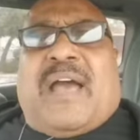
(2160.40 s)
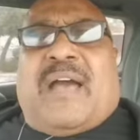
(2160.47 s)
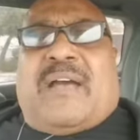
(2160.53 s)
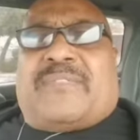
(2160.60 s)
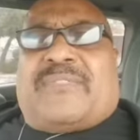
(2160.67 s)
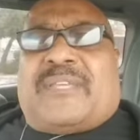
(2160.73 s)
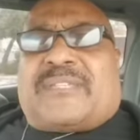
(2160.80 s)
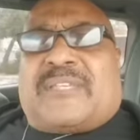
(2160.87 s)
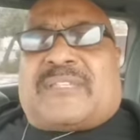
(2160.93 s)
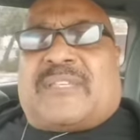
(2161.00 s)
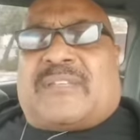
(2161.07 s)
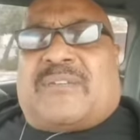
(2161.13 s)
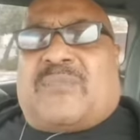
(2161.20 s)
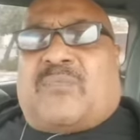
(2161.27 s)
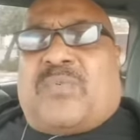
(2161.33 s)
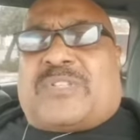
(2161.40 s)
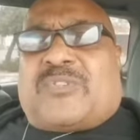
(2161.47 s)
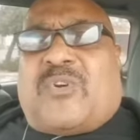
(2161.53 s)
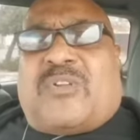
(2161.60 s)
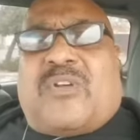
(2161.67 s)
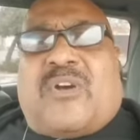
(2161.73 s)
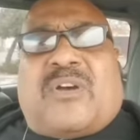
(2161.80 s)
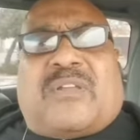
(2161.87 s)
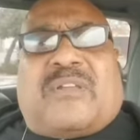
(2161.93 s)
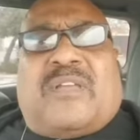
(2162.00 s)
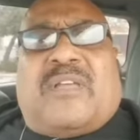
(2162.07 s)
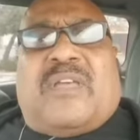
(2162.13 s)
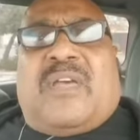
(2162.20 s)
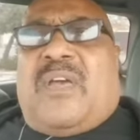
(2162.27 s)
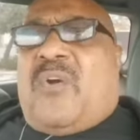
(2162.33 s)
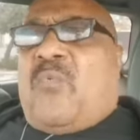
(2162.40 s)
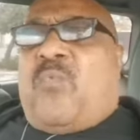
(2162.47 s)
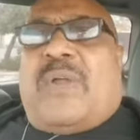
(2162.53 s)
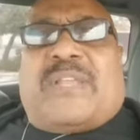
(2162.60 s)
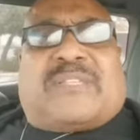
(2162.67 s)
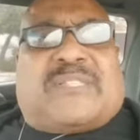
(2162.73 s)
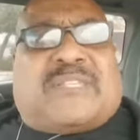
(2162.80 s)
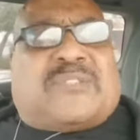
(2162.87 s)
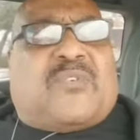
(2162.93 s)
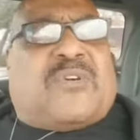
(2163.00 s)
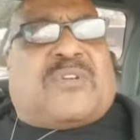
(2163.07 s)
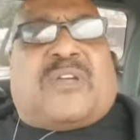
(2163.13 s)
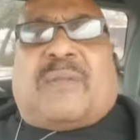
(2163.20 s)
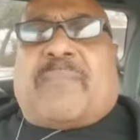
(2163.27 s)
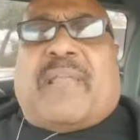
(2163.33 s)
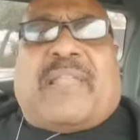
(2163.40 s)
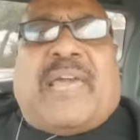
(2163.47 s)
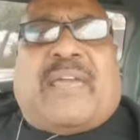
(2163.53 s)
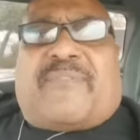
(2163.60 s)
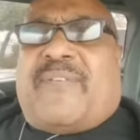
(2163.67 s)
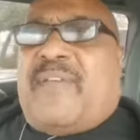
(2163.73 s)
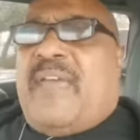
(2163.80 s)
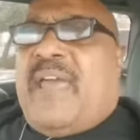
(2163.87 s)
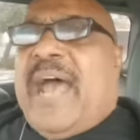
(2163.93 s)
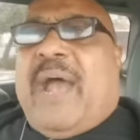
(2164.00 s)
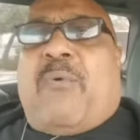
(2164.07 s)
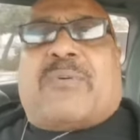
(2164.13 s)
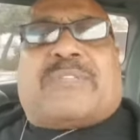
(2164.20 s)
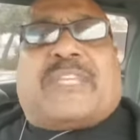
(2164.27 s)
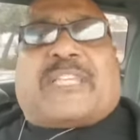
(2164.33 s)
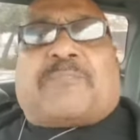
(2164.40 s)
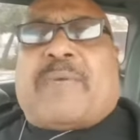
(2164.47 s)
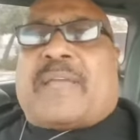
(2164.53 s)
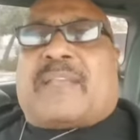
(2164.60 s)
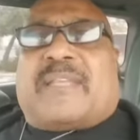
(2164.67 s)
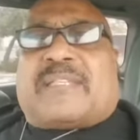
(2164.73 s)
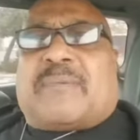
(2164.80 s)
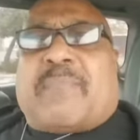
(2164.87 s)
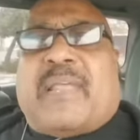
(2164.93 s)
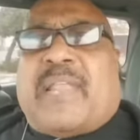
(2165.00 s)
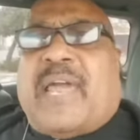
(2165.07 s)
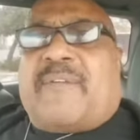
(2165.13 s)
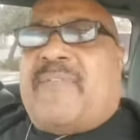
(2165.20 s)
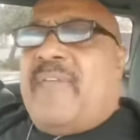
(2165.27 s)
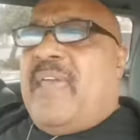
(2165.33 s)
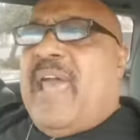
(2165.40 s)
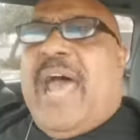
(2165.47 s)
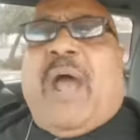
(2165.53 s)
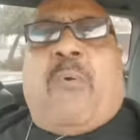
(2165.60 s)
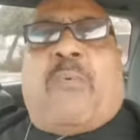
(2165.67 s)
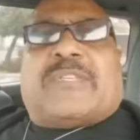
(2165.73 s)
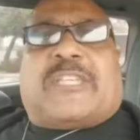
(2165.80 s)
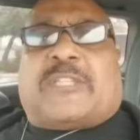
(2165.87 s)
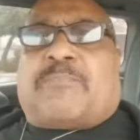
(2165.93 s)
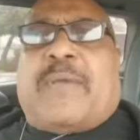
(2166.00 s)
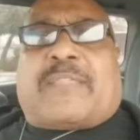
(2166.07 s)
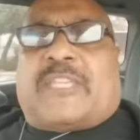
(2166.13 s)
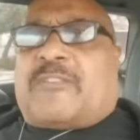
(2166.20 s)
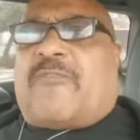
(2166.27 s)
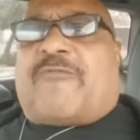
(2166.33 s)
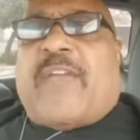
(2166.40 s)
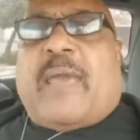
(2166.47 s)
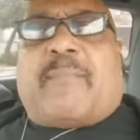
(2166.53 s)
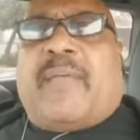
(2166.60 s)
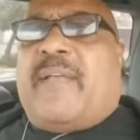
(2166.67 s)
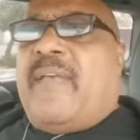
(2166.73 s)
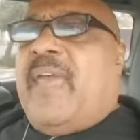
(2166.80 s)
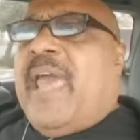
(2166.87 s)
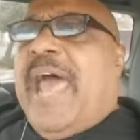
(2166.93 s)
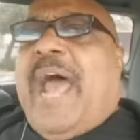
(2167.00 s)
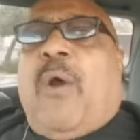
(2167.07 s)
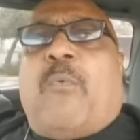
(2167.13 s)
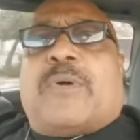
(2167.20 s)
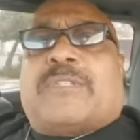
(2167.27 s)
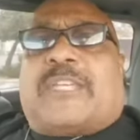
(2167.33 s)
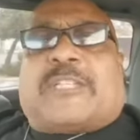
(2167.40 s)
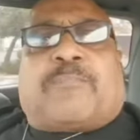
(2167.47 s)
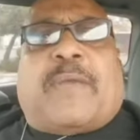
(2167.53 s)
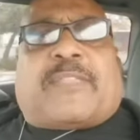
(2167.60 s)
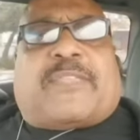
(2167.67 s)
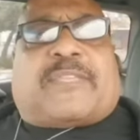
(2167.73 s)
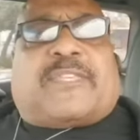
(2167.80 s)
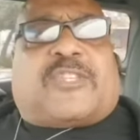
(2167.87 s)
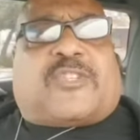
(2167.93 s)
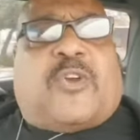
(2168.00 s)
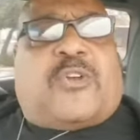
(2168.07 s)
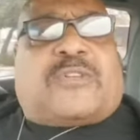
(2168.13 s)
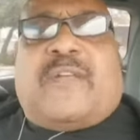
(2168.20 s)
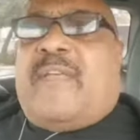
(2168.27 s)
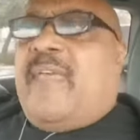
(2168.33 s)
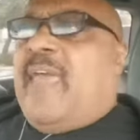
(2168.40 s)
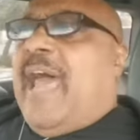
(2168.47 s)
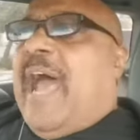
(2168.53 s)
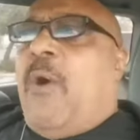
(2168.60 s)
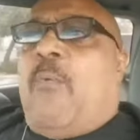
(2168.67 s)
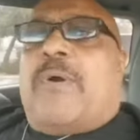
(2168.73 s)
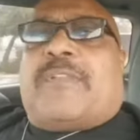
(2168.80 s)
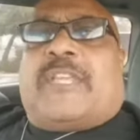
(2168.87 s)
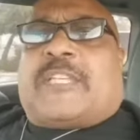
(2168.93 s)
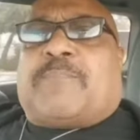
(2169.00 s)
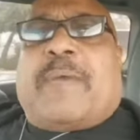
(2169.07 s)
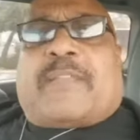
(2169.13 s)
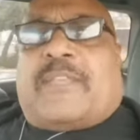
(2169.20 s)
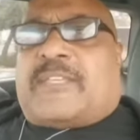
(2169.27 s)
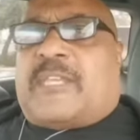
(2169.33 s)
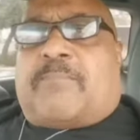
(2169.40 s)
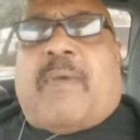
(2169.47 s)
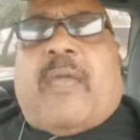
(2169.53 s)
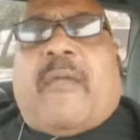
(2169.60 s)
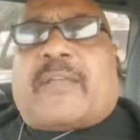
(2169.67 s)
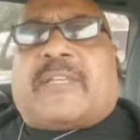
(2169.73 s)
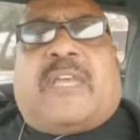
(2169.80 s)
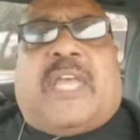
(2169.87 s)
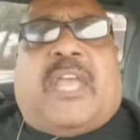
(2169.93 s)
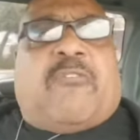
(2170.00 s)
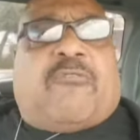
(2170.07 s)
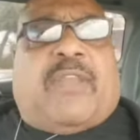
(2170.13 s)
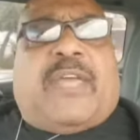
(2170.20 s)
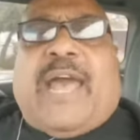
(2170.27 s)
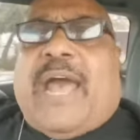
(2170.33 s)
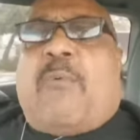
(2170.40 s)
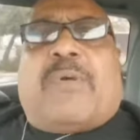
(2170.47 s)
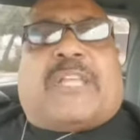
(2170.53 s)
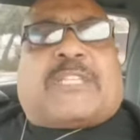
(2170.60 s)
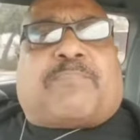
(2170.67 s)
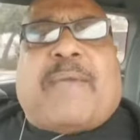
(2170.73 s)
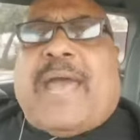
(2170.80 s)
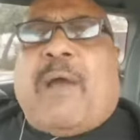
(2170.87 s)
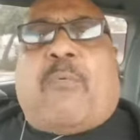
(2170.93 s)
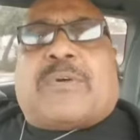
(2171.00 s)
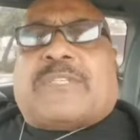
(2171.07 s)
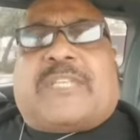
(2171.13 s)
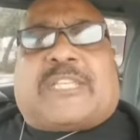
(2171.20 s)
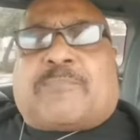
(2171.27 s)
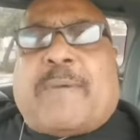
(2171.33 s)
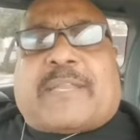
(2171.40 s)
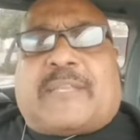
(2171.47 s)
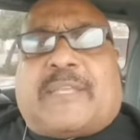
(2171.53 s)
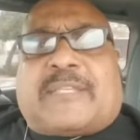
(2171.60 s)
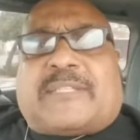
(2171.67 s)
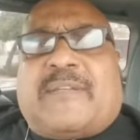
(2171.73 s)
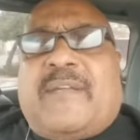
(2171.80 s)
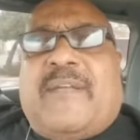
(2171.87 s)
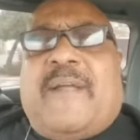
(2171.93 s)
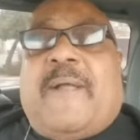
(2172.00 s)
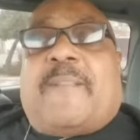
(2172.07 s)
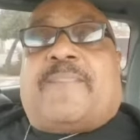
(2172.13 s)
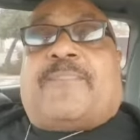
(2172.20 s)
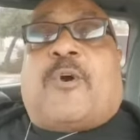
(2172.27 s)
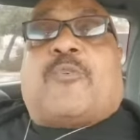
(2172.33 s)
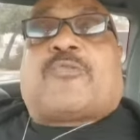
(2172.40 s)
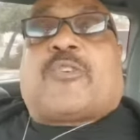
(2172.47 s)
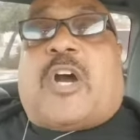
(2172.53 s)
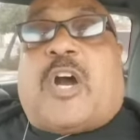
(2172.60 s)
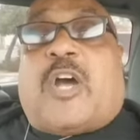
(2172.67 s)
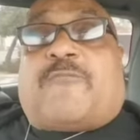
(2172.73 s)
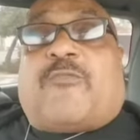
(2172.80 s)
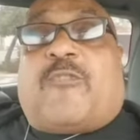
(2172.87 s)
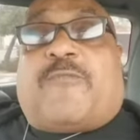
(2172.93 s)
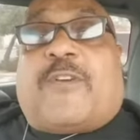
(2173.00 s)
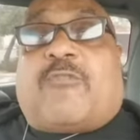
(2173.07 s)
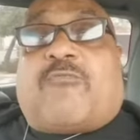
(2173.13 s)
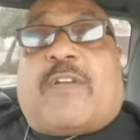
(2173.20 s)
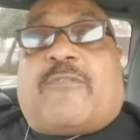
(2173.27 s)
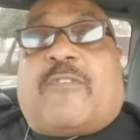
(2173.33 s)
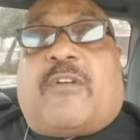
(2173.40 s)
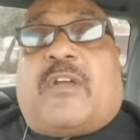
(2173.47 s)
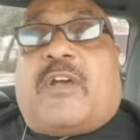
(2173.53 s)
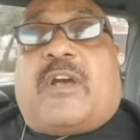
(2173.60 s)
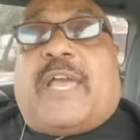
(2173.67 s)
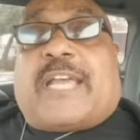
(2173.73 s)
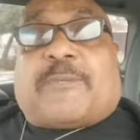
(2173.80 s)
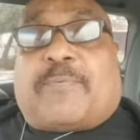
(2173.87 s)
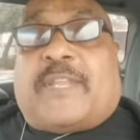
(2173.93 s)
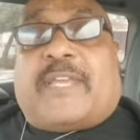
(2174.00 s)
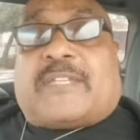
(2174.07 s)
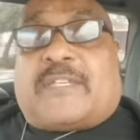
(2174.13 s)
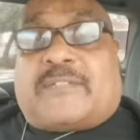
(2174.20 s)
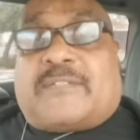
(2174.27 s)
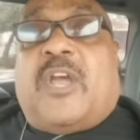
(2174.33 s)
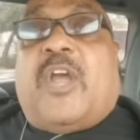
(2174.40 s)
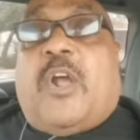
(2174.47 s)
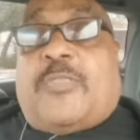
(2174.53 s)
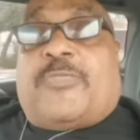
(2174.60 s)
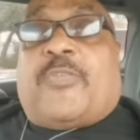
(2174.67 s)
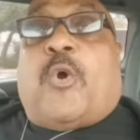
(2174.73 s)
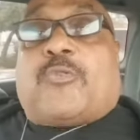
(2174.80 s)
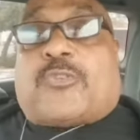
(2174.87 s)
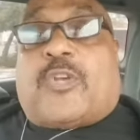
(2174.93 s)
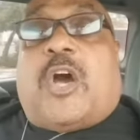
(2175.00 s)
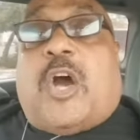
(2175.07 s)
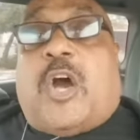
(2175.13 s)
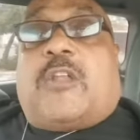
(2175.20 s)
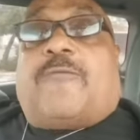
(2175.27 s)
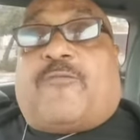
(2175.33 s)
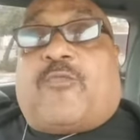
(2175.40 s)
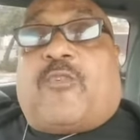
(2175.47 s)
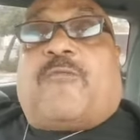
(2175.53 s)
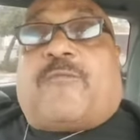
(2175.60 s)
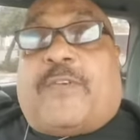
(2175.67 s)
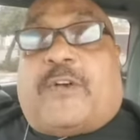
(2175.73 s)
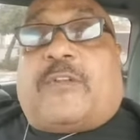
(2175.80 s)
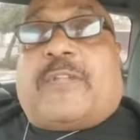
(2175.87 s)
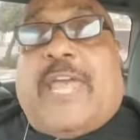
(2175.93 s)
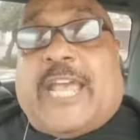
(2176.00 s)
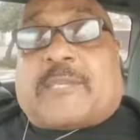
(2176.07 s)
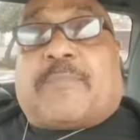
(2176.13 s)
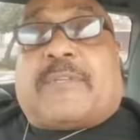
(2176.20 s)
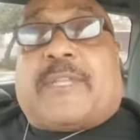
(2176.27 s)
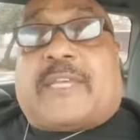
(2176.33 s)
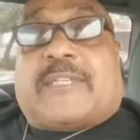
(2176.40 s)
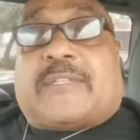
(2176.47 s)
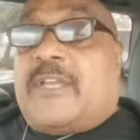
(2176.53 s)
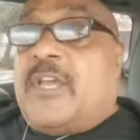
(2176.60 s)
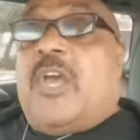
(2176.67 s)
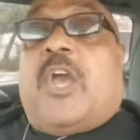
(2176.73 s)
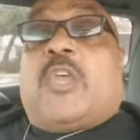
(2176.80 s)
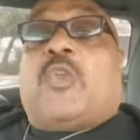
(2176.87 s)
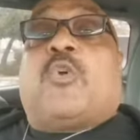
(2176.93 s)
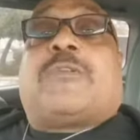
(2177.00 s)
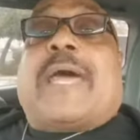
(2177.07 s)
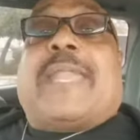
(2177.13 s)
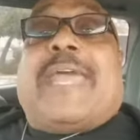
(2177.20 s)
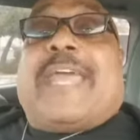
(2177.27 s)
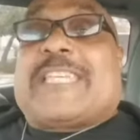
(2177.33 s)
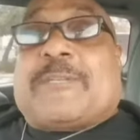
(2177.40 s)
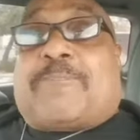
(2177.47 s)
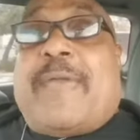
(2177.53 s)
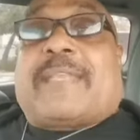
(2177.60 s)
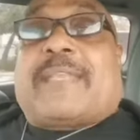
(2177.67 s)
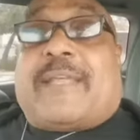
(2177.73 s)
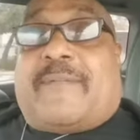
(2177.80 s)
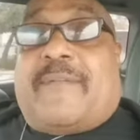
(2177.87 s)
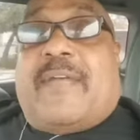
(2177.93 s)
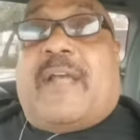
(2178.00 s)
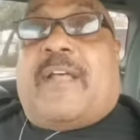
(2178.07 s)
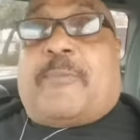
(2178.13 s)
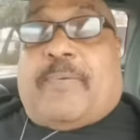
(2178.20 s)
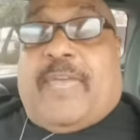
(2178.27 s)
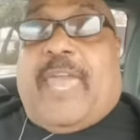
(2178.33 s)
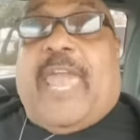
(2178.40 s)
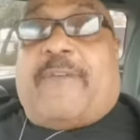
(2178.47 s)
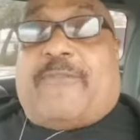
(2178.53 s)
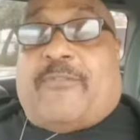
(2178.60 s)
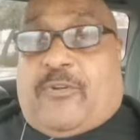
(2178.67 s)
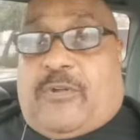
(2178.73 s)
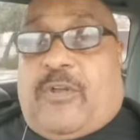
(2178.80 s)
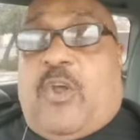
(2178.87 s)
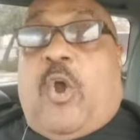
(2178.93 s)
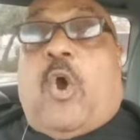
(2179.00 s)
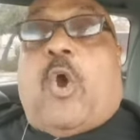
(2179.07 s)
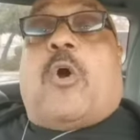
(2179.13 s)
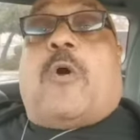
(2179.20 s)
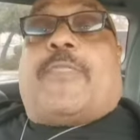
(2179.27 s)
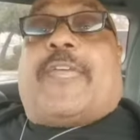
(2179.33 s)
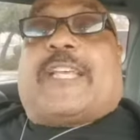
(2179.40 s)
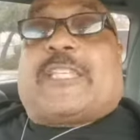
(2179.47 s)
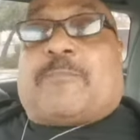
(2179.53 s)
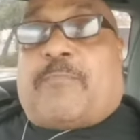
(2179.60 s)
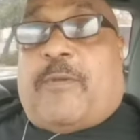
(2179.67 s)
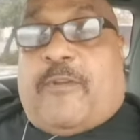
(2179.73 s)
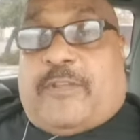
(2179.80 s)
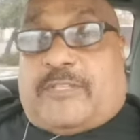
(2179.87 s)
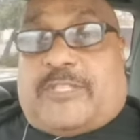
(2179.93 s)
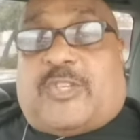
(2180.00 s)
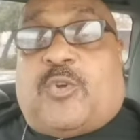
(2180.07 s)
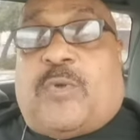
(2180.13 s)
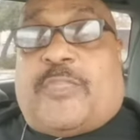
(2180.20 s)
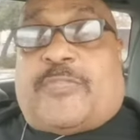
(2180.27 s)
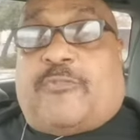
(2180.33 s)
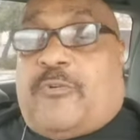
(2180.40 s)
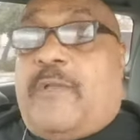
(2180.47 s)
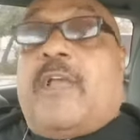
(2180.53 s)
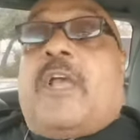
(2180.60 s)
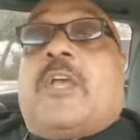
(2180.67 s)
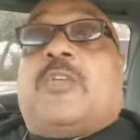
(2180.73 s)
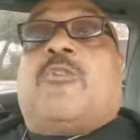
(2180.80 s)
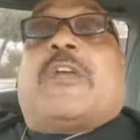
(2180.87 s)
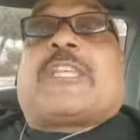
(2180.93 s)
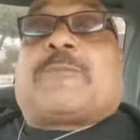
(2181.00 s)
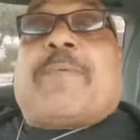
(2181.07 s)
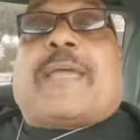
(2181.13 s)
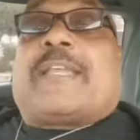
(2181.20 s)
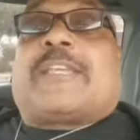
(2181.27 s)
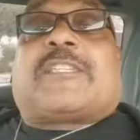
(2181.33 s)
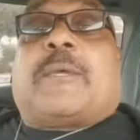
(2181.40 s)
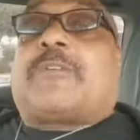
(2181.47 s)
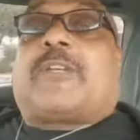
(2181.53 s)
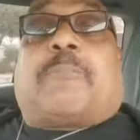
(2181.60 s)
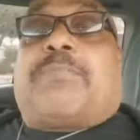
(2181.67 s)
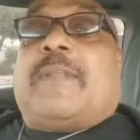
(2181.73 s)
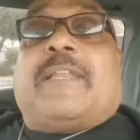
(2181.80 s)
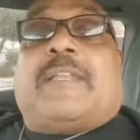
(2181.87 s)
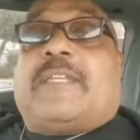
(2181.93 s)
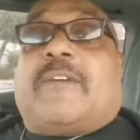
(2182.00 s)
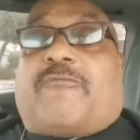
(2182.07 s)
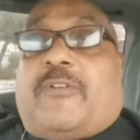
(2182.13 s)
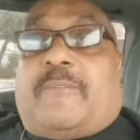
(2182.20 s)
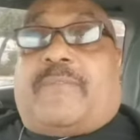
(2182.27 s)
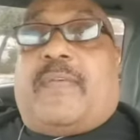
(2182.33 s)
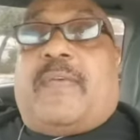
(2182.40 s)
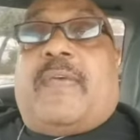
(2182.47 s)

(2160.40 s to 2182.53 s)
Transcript: Uh, this isn't what's going on what is this going on in my life? I wasn't expecting this in my life. I wasn't expecting this in family. I wasn't expecting this in church. I wasn't expecting this in marriage. In rela- I wasn't expect. I wasn't expecting this. Those are unfulfilled ref- expectations. Those are unfulfilled expectations. You're not expecting the behavior or the experience that you went through. You're expecting something completely different.